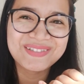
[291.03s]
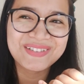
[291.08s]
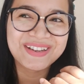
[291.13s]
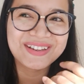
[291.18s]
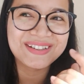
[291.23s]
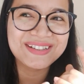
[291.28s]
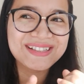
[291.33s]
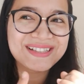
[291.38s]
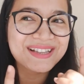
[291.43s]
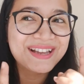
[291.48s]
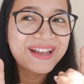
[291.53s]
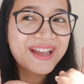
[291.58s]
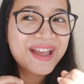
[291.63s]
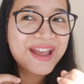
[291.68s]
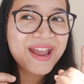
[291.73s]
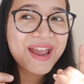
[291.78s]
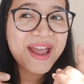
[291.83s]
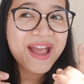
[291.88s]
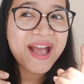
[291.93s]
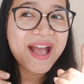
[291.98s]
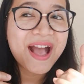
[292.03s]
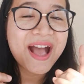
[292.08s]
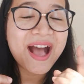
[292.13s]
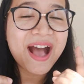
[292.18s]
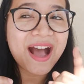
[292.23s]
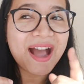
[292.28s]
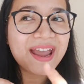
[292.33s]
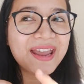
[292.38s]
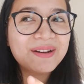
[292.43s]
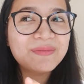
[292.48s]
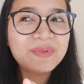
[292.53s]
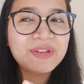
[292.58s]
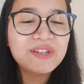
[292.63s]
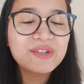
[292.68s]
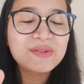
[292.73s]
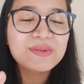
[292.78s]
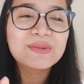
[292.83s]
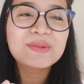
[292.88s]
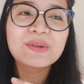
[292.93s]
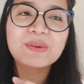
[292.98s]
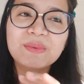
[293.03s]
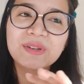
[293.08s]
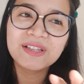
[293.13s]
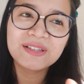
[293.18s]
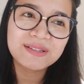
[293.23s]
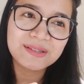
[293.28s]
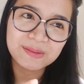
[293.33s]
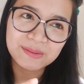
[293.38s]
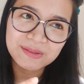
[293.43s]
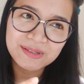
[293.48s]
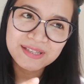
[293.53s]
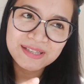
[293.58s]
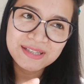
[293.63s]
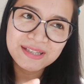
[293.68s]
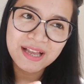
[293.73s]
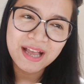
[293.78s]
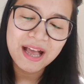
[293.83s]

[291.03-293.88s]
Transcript: Because I had been to so many stores,